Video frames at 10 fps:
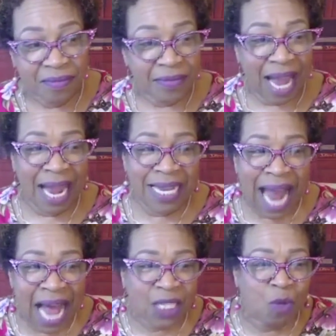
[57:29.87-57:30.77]
And
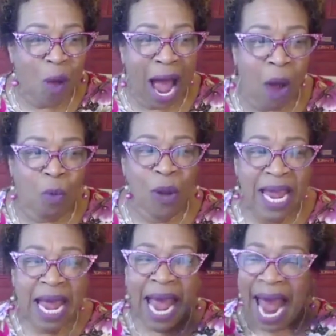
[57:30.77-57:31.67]
that's why
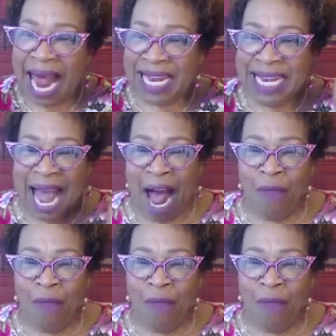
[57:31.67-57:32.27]
and now